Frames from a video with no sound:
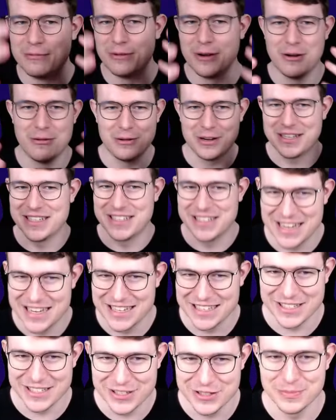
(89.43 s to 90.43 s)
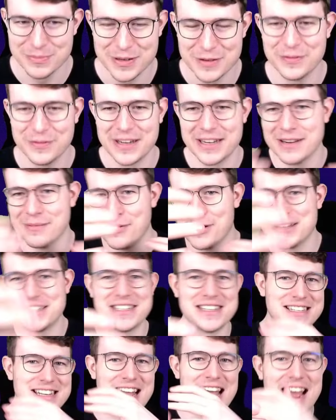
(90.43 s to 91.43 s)
What is this stupid thing? The
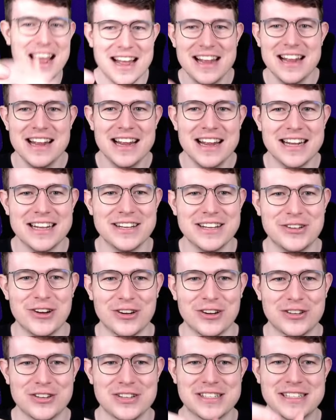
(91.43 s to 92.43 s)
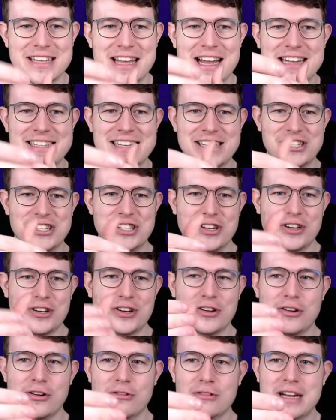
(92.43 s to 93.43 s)
monster's there. The Doctor's there. It's actually gonna
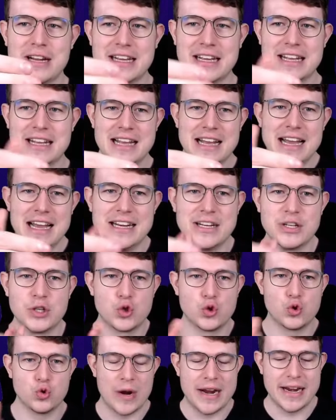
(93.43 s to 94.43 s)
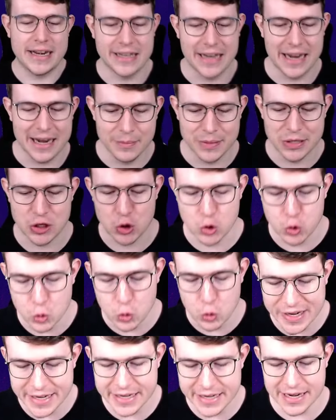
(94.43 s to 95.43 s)
go like in a straight line
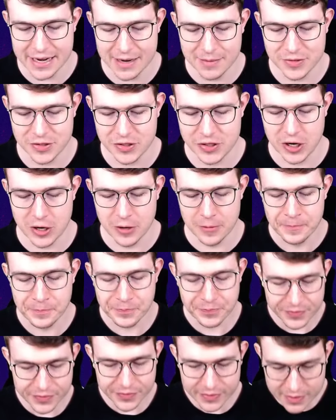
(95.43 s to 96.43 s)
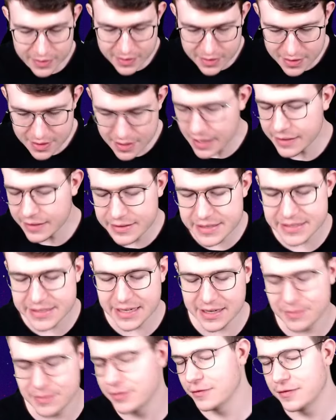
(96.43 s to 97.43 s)
between them. So this is like
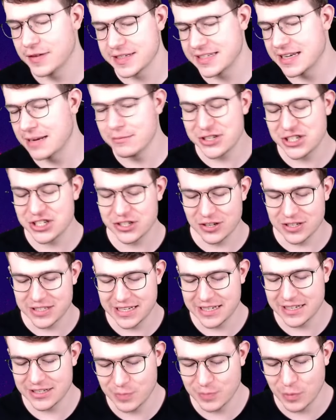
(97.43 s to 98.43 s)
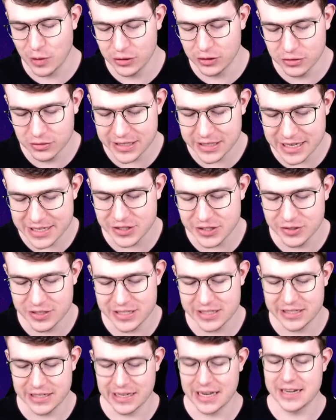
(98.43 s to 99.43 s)
a perfect time. We're just gonna take a small look there. So this is
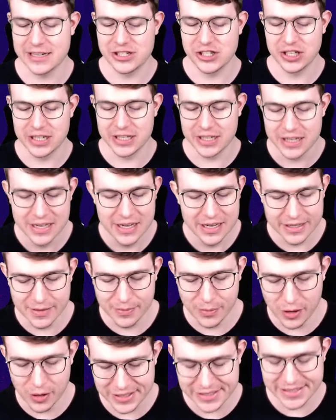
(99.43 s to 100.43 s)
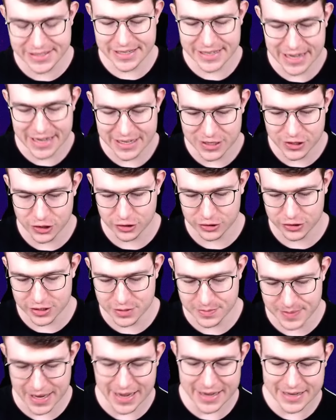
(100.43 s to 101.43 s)
like actually the monster there and the Doctor's
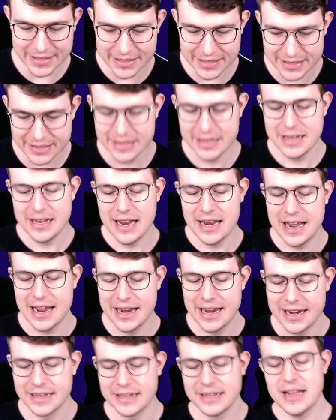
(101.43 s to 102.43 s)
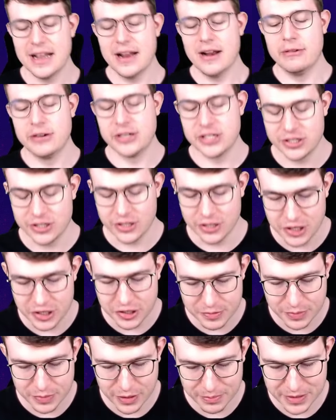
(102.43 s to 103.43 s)
behind it. And we're just gonna
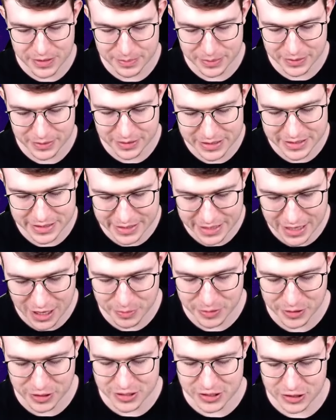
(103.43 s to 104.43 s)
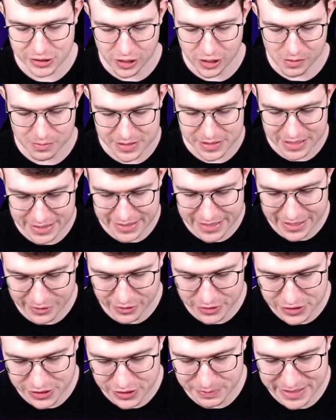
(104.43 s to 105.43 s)
pop the ability now because the goblins are there and
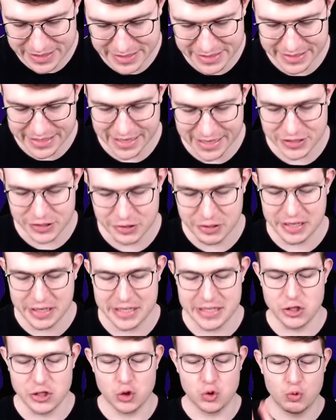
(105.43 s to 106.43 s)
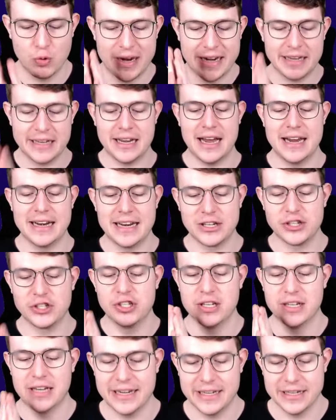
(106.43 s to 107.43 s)
also the mains are there. And so like in a straight line, actually
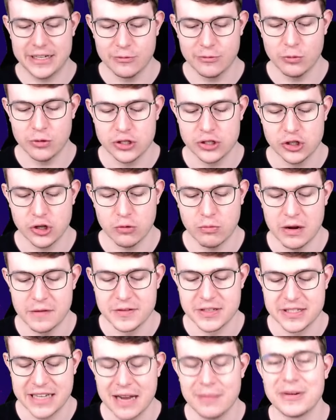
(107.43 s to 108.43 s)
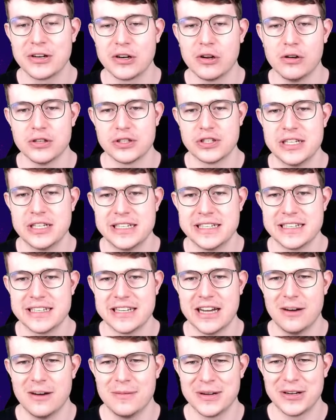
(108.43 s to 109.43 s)
lightning shockwave is coming, also hitting
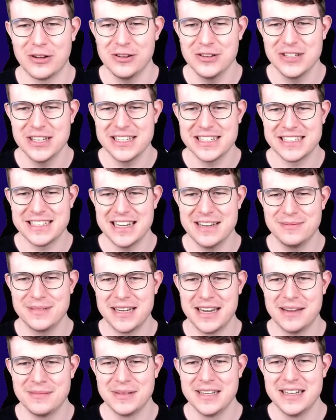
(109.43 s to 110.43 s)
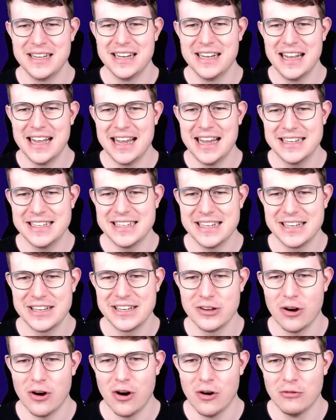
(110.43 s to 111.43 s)
tower, but also at the same time hitting
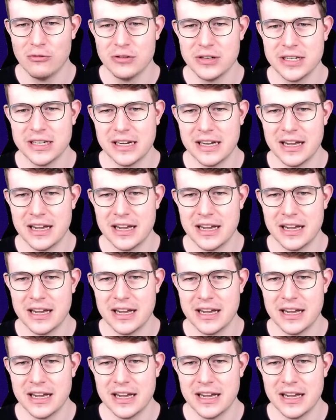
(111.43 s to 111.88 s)
your own